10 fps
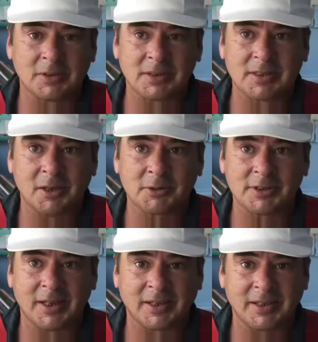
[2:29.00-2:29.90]
the sales
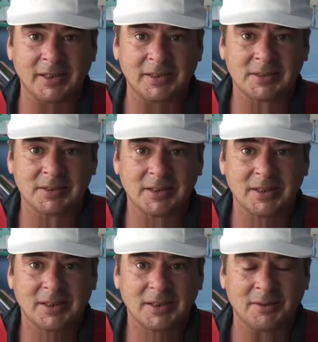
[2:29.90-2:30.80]
techniques
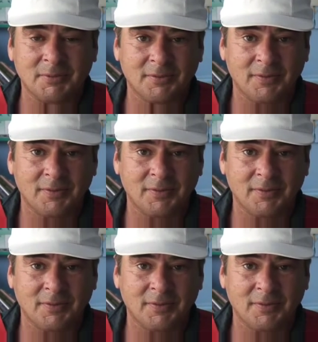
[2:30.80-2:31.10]
of their